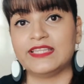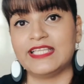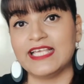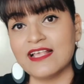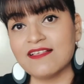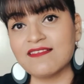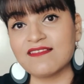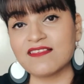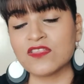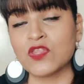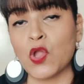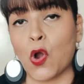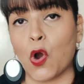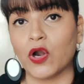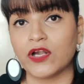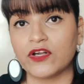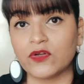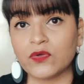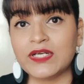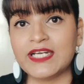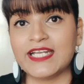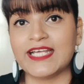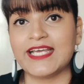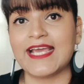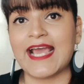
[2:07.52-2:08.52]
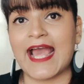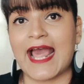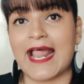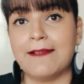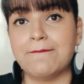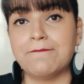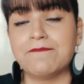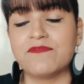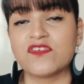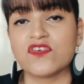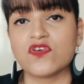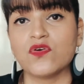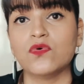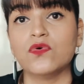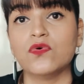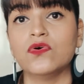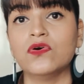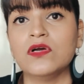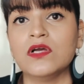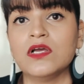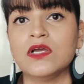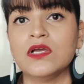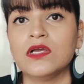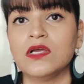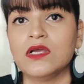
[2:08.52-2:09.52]
this not only helps you,
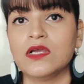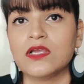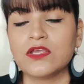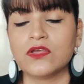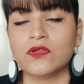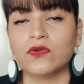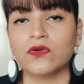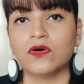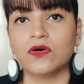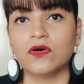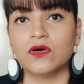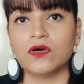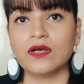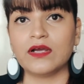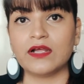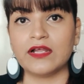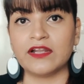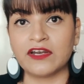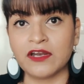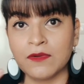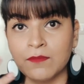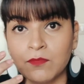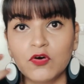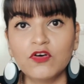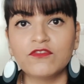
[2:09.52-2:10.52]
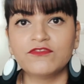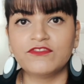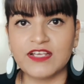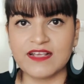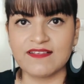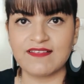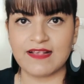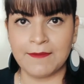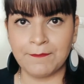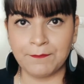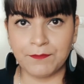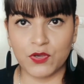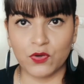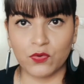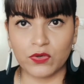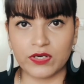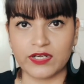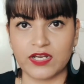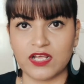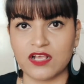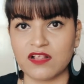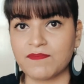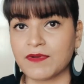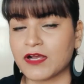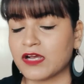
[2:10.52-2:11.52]
you know, remove these
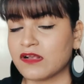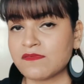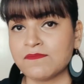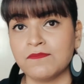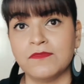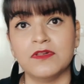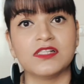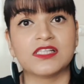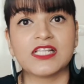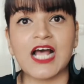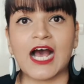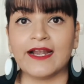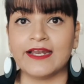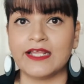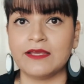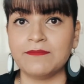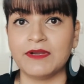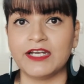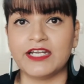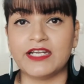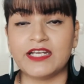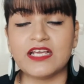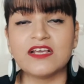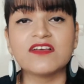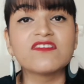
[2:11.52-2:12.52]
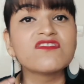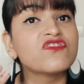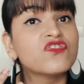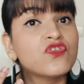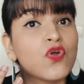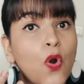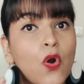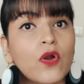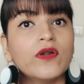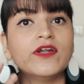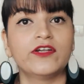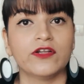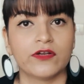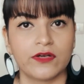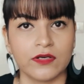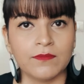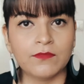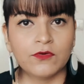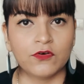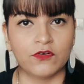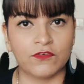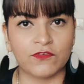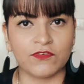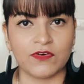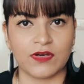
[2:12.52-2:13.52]
impurities, because multani mitti is known to
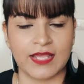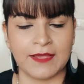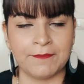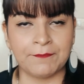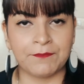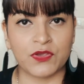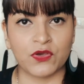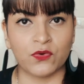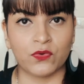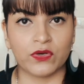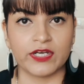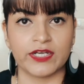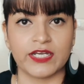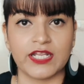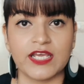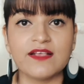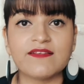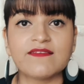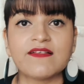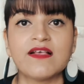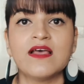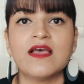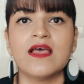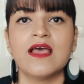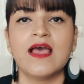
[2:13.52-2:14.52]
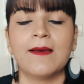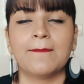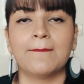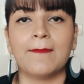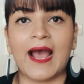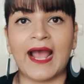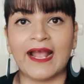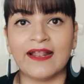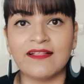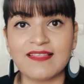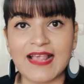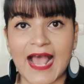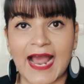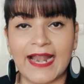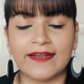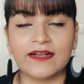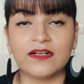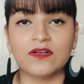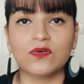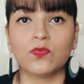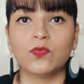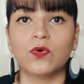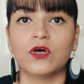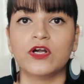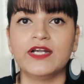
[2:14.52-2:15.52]
remove impurities, and
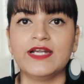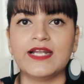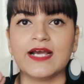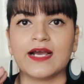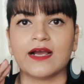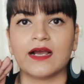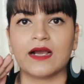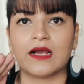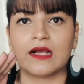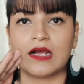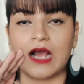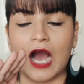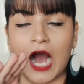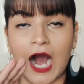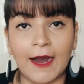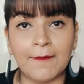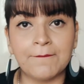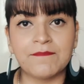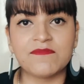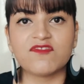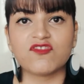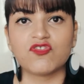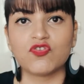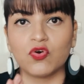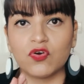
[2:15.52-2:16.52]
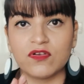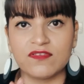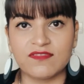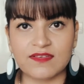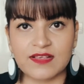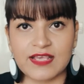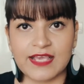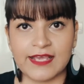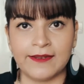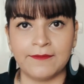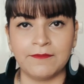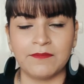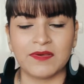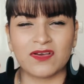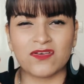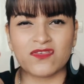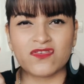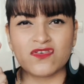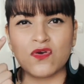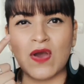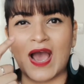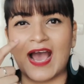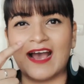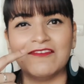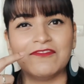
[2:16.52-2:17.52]
sandalwood calms those skin, because
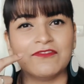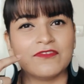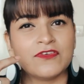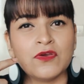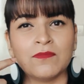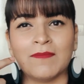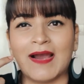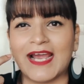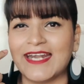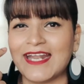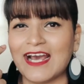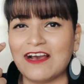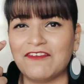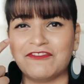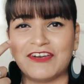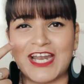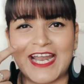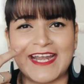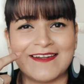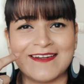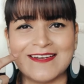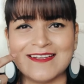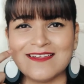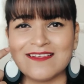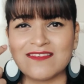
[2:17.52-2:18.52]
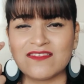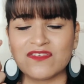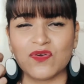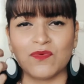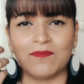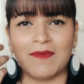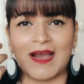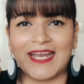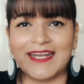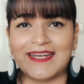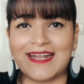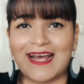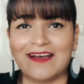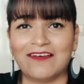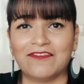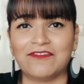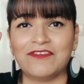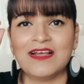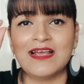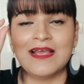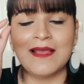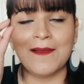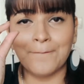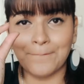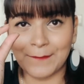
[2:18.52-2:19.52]
you might have redness, you might have
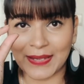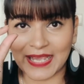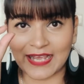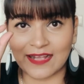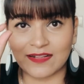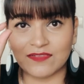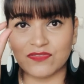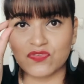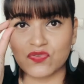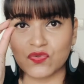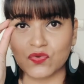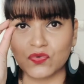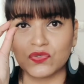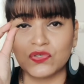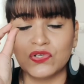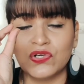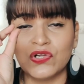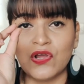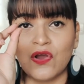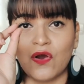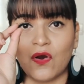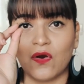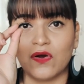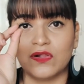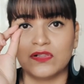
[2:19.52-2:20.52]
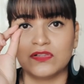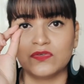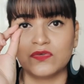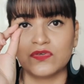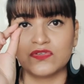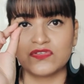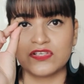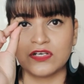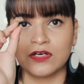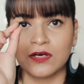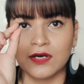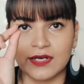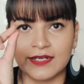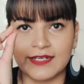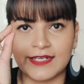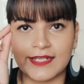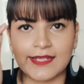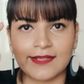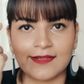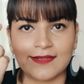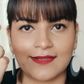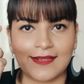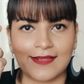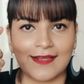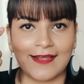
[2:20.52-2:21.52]
pain. So all those
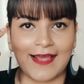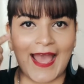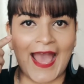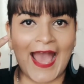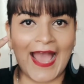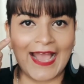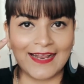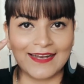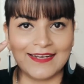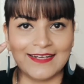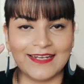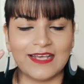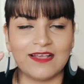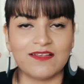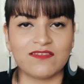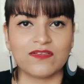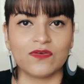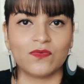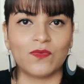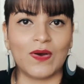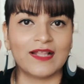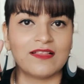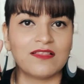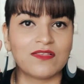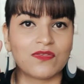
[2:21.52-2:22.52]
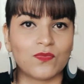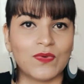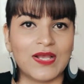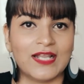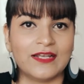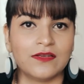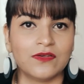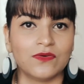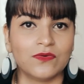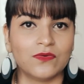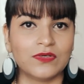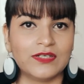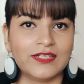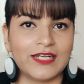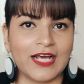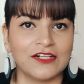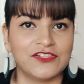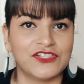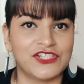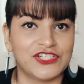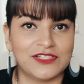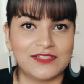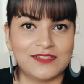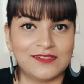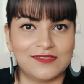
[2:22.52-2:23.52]
hurting acne is the ones when you
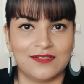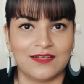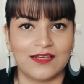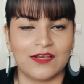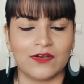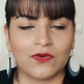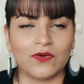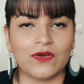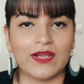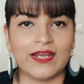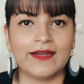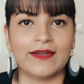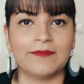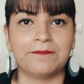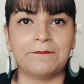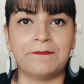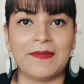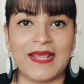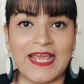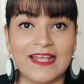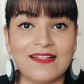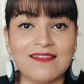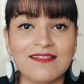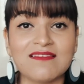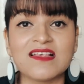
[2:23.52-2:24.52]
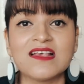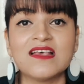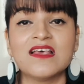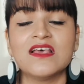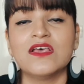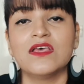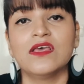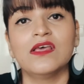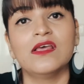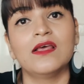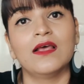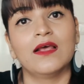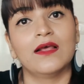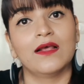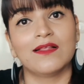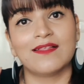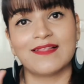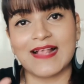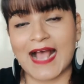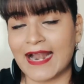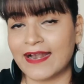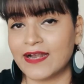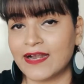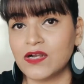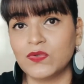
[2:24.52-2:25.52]
touch it, you know, it pains.
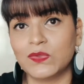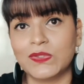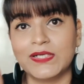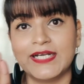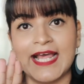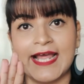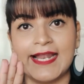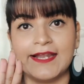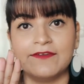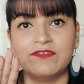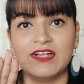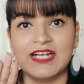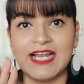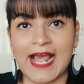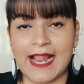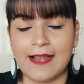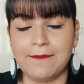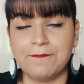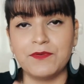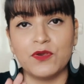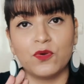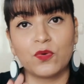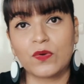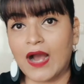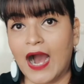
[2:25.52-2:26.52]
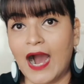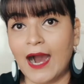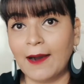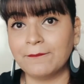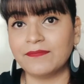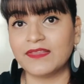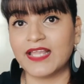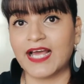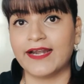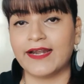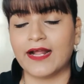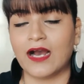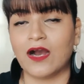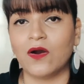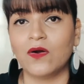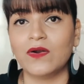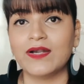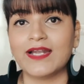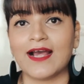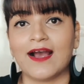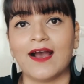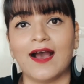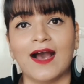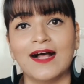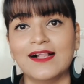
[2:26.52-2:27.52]
Sandalwood will help you calm that
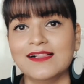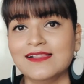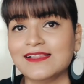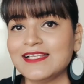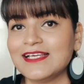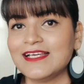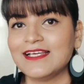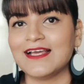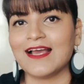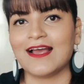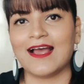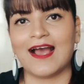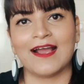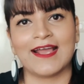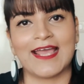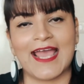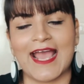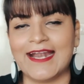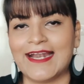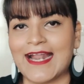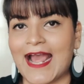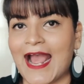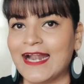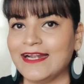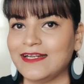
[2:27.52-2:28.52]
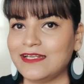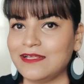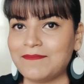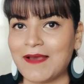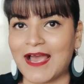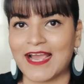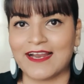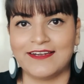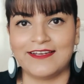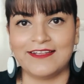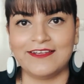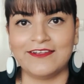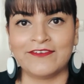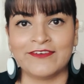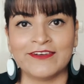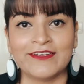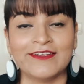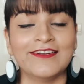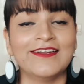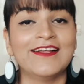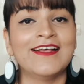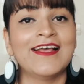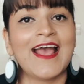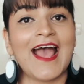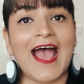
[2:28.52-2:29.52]
out. Haldi, again,
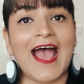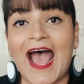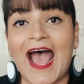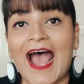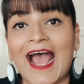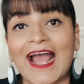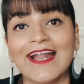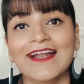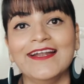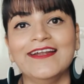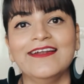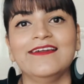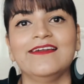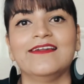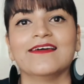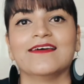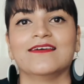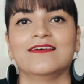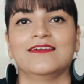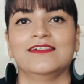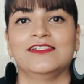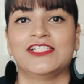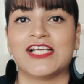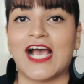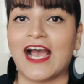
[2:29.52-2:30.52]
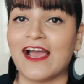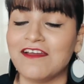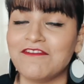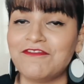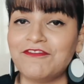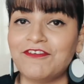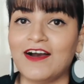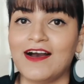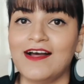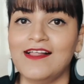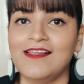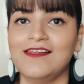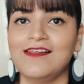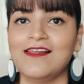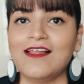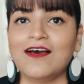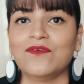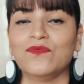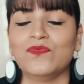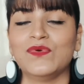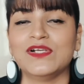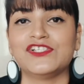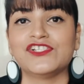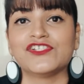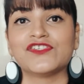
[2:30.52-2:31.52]
antibacterial. And jaiphal,
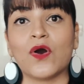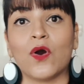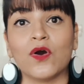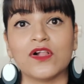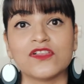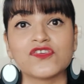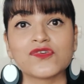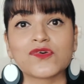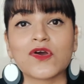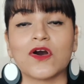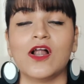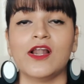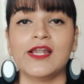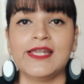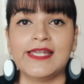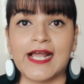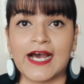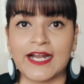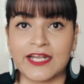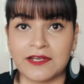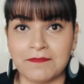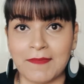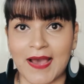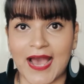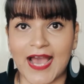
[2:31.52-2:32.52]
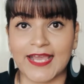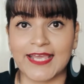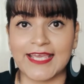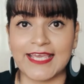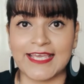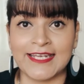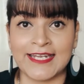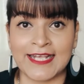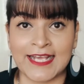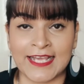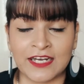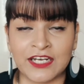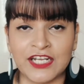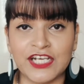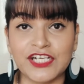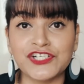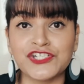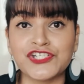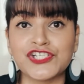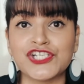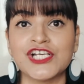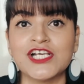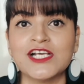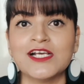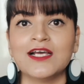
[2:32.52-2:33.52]
which is also called nutmeg in
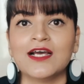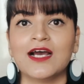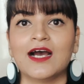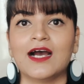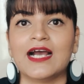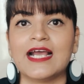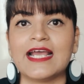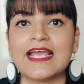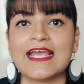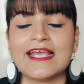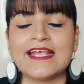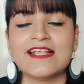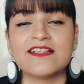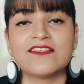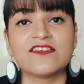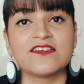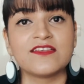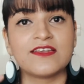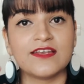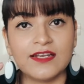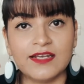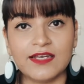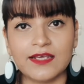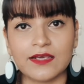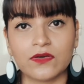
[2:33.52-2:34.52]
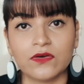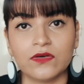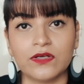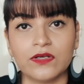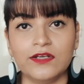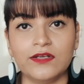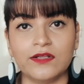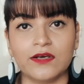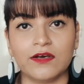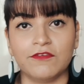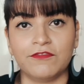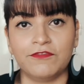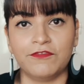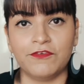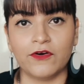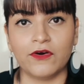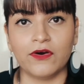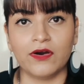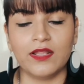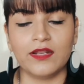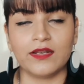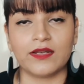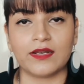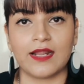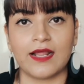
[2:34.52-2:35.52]
English, is really good
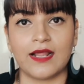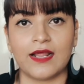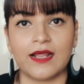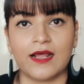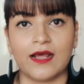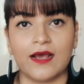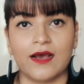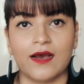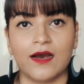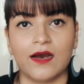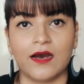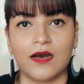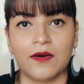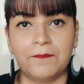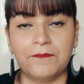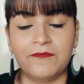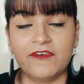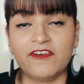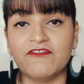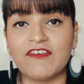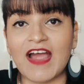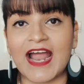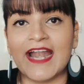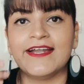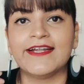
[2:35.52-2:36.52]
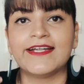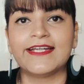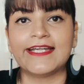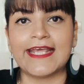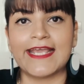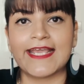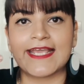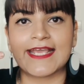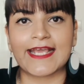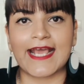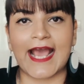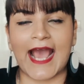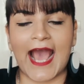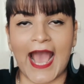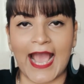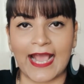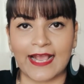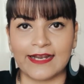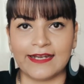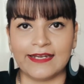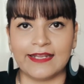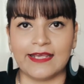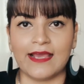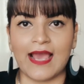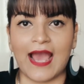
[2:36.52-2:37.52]
for preventing
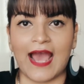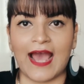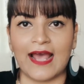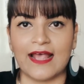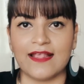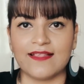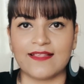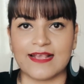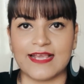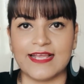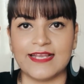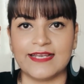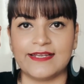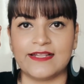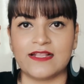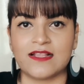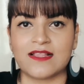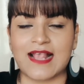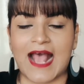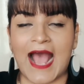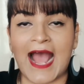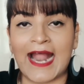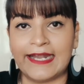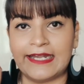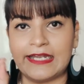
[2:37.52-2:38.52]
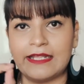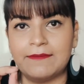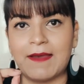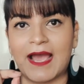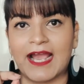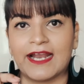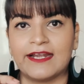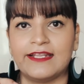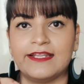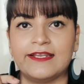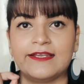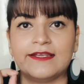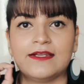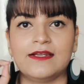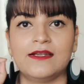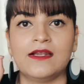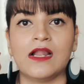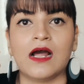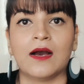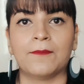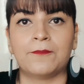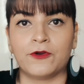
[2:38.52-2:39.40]
acne, as its antibacterial